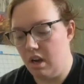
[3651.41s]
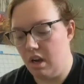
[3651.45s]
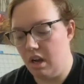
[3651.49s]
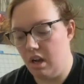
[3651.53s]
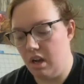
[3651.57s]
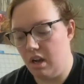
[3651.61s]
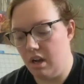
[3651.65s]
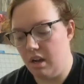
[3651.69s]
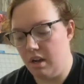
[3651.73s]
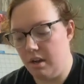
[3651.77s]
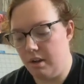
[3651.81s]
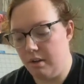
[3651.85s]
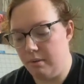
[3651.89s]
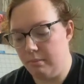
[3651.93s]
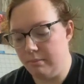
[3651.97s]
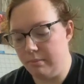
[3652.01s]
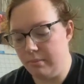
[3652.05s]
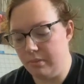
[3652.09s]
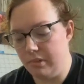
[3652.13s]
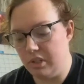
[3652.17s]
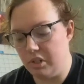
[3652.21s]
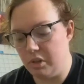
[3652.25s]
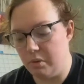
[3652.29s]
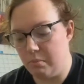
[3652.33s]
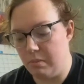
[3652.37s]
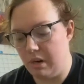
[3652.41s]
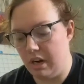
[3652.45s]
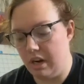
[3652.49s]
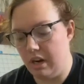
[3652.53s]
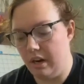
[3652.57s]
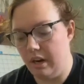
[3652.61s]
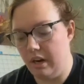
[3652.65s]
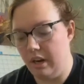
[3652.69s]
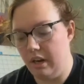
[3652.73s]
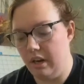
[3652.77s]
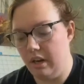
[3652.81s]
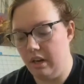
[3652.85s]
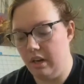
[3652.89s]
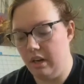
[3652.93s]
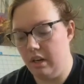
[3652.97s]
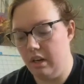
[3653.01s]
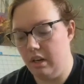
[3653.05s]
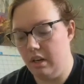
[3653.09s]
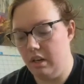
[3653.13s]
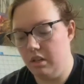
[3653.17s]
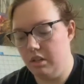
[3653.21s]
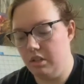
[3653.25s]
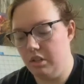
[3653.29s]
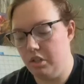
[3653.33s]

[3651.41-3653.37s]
Um, so my